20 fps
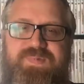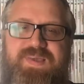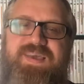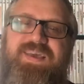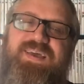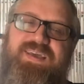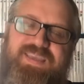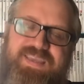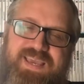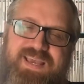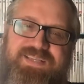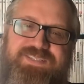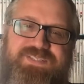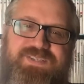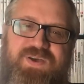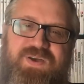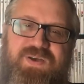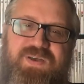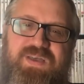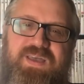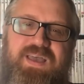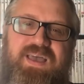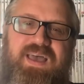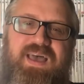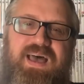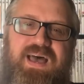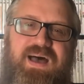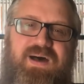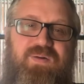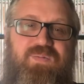Yeah, so
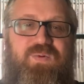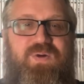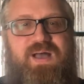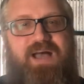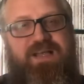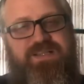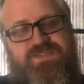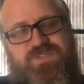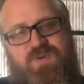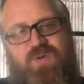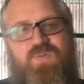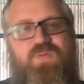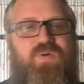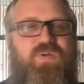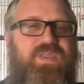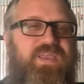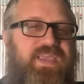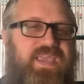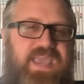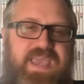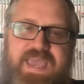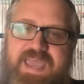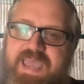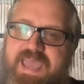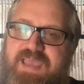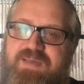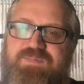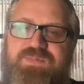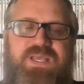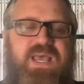I sold all the
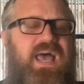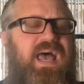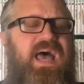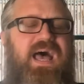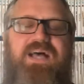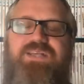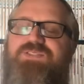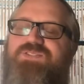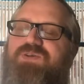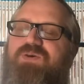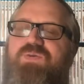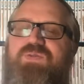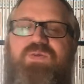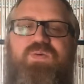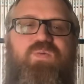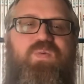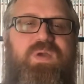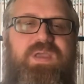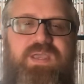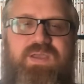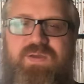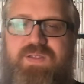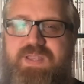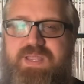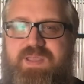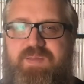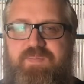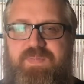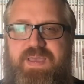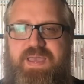games. I sold the Wii on
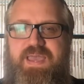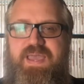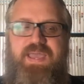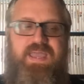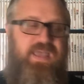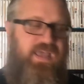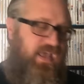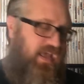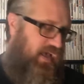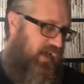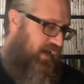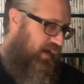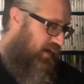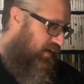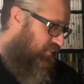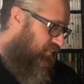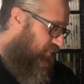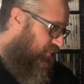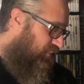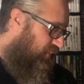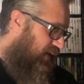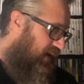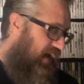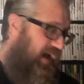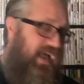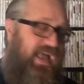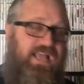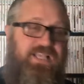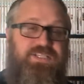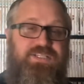eBay.
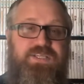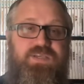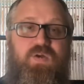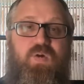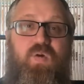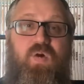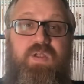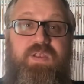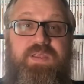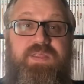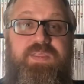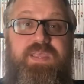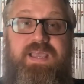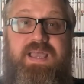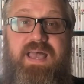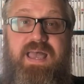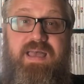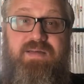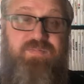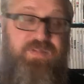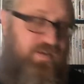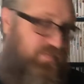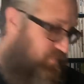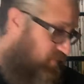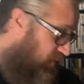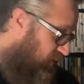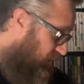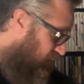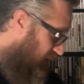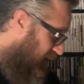Or anything I have left
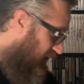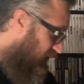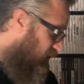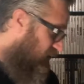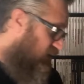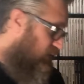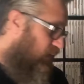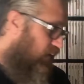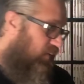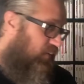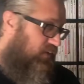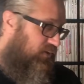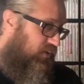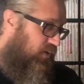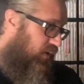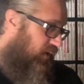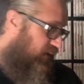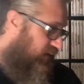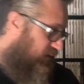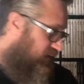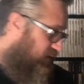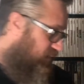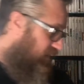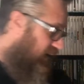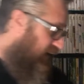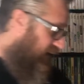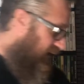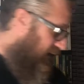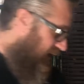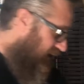from the bundles, what was going into my
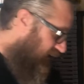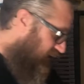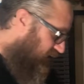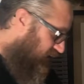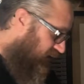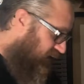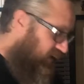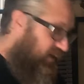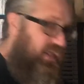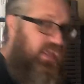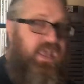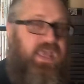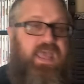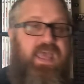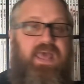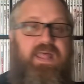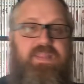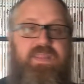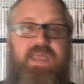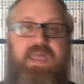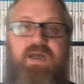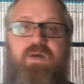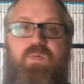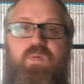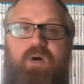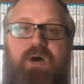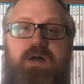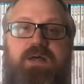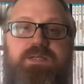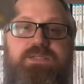collection, and that
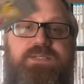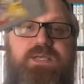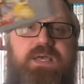was